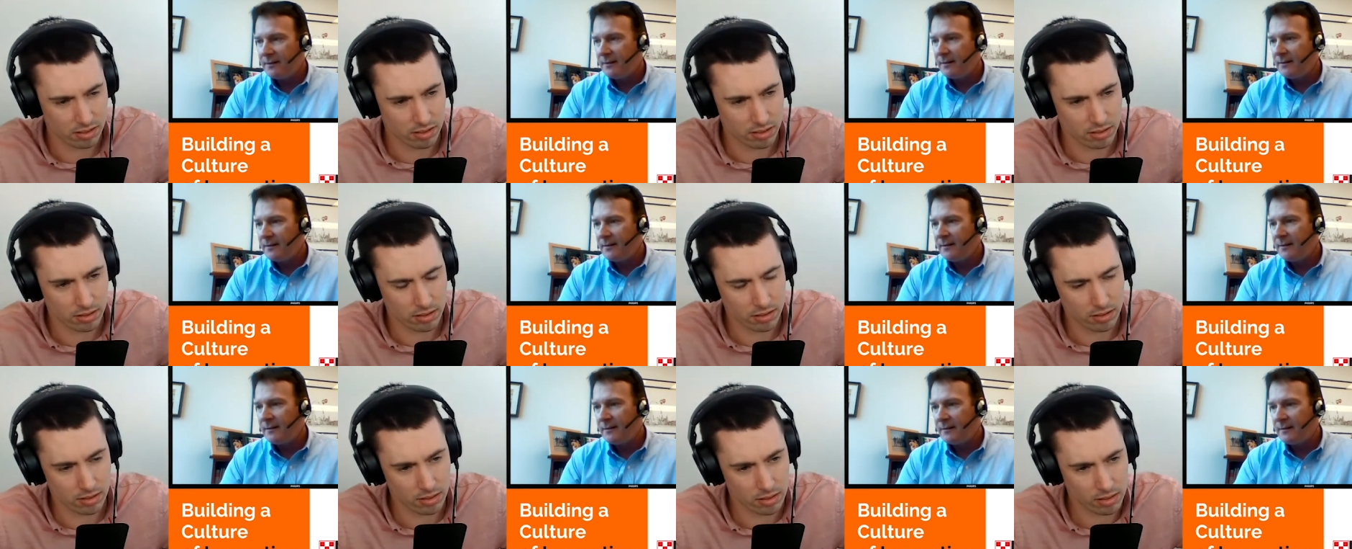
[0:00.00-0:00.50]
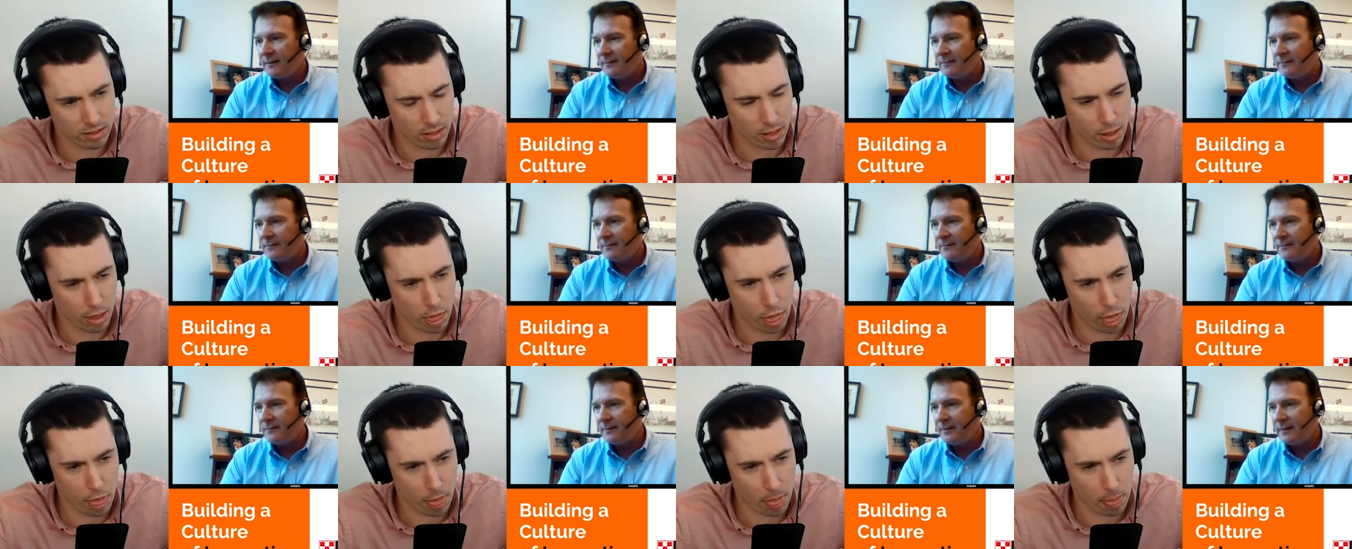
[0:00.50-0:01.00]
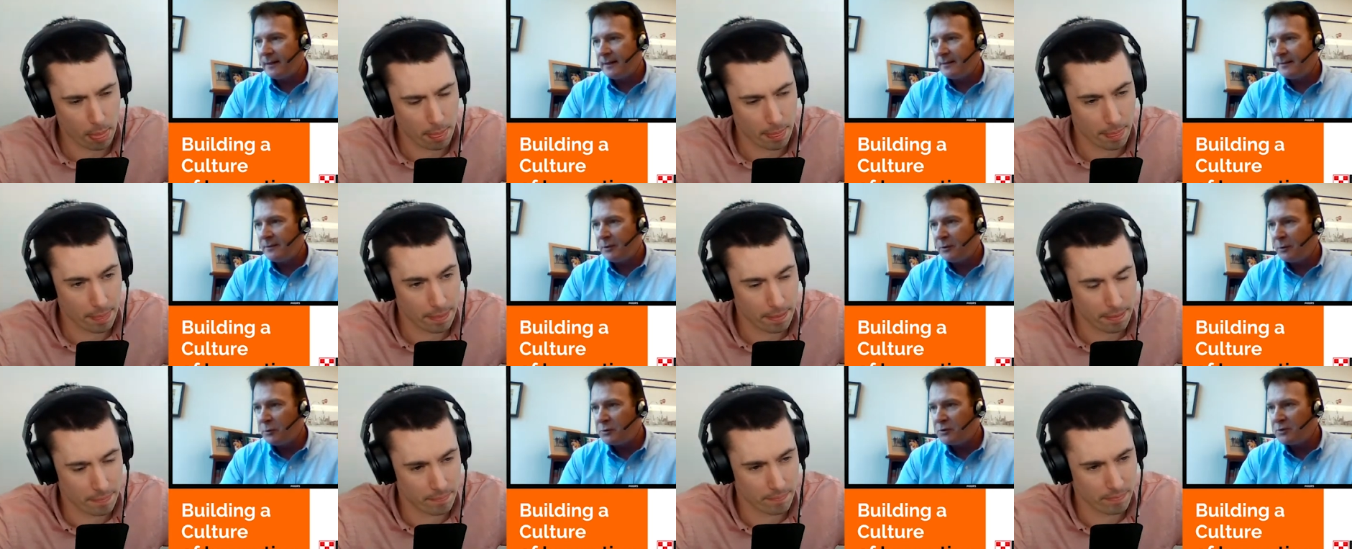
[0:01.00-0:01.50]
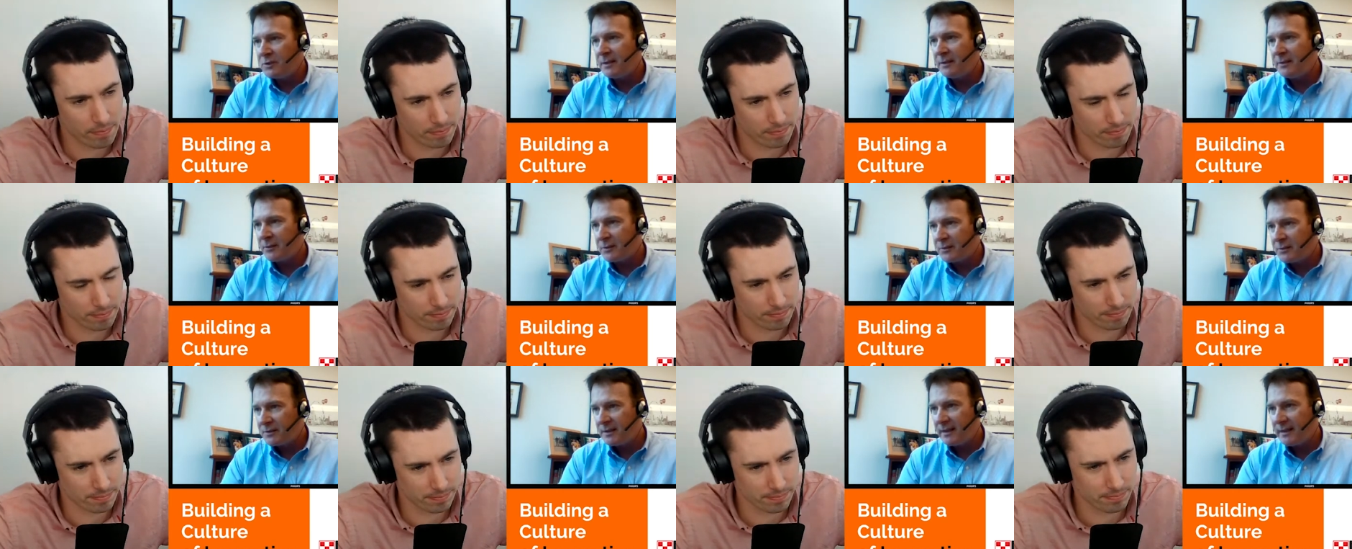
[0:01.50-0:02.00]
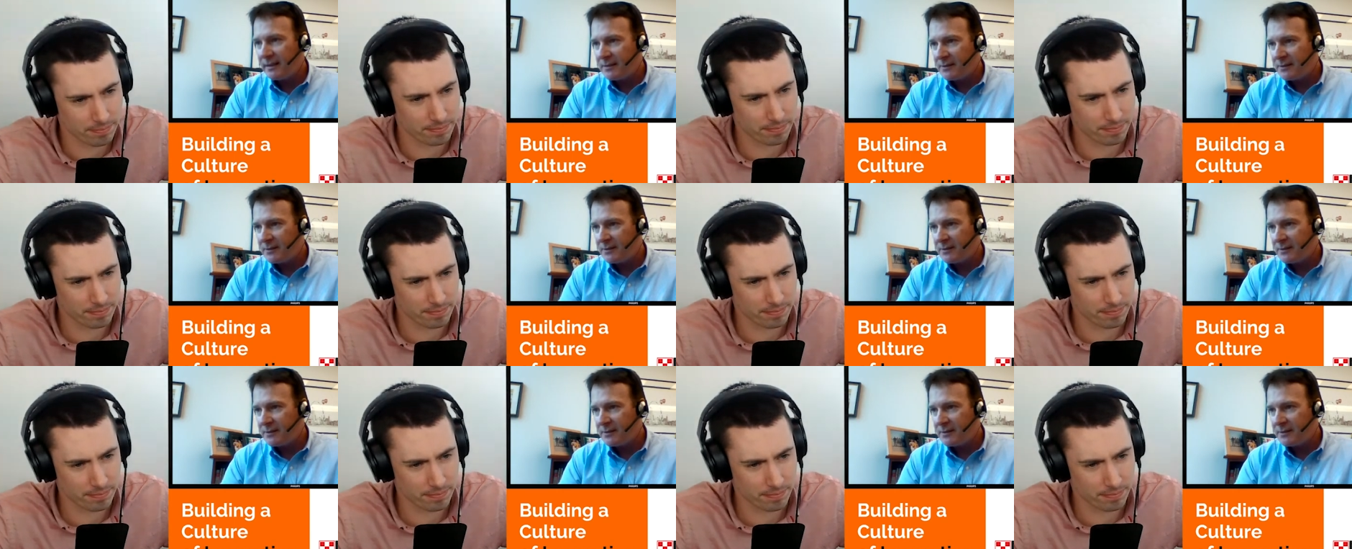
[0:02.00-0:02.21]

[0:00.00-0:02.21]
Speaker 1: of and new skill sets,